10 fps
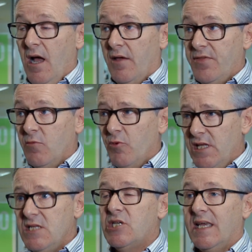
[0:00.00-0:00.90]
I think we
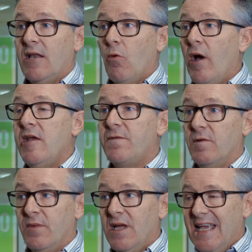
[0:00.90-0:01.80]
need to get away
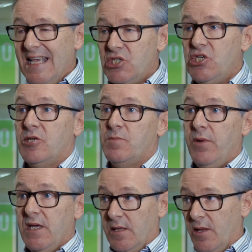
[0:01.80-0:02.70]
from it just
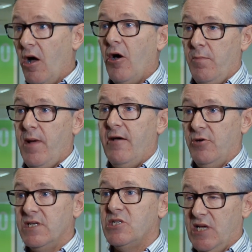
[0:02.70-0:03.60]
being the
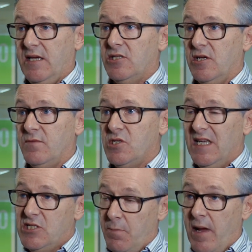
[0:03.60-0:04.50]
high-powered executives.
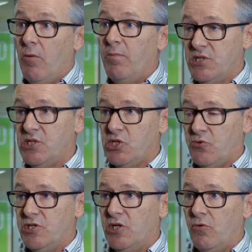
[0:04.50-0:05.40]
It's about
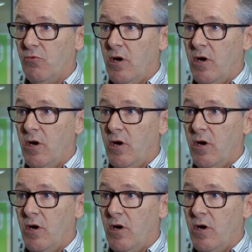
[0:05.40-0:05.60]
business-critical